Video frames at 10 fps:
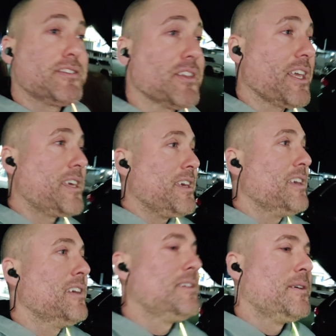It's like,
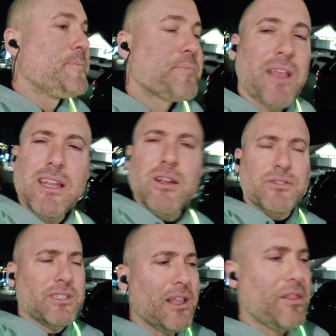and
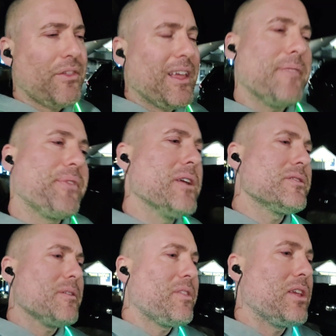here's another,
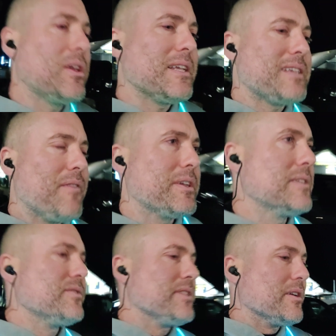here's something you guys
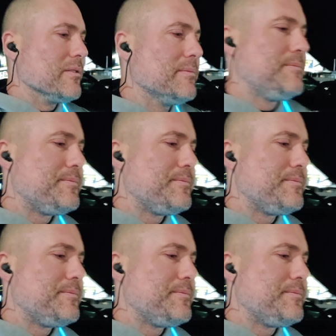haven't considered.